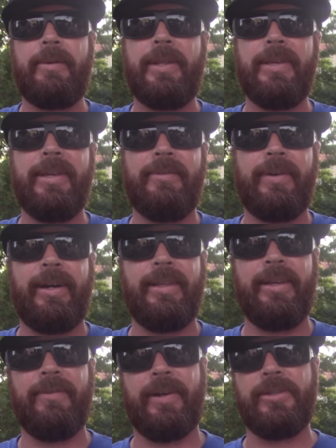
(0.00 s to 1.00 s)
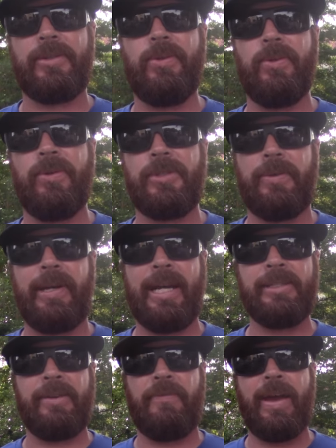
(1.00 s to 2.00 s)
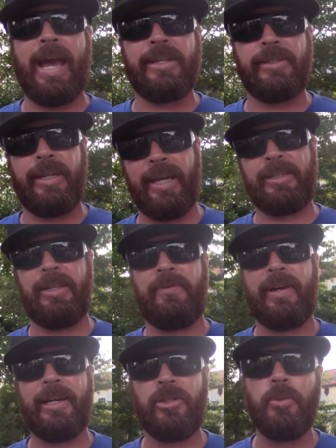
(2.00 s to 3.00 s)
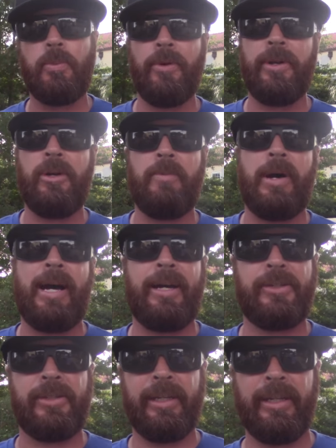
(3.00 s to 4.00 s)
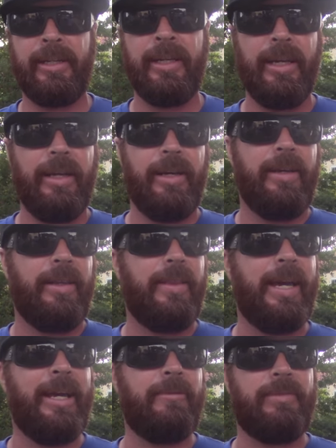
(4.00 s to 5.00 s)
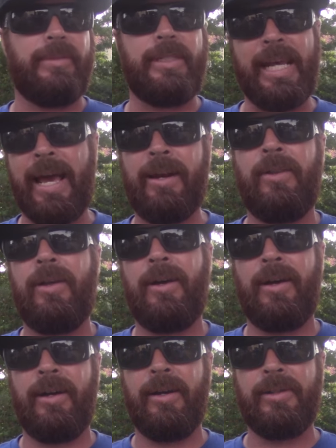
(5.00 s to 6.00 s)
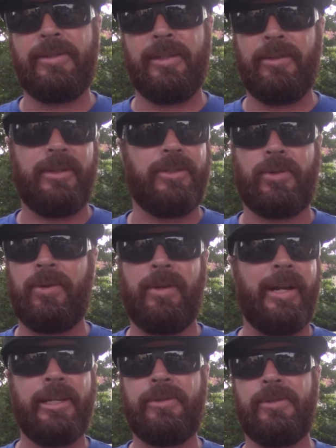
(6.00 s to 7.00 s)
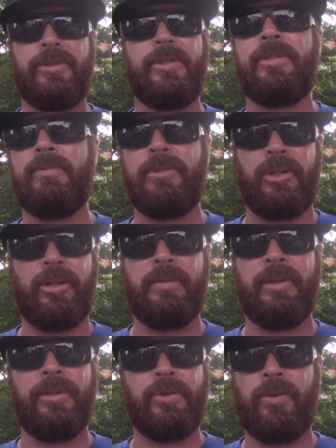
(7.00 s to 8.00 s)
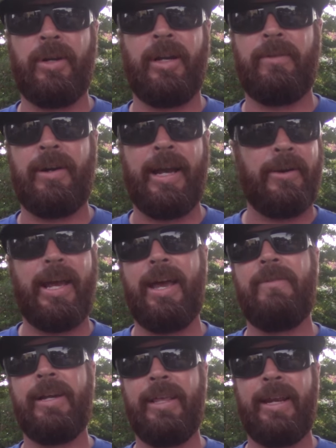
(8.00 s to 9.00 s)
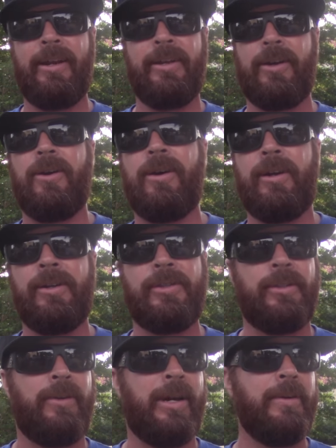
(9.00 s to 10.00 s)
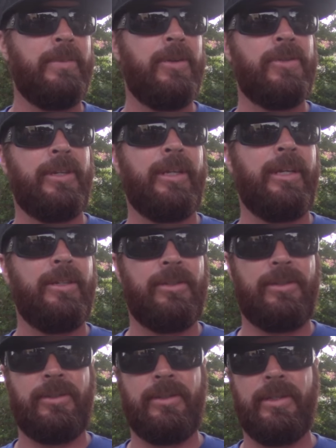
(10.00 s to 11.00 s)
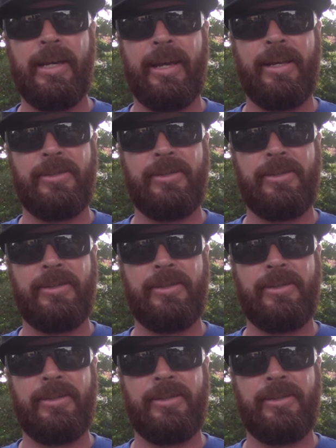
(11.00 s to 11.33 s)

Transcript: about the EFI. The EFI is cool. So it has a Fast XFI 2.0 box in it that data logs. It'll control a nitrous system, turbos, whatever. I don't have any of that on the car, so I'm using it as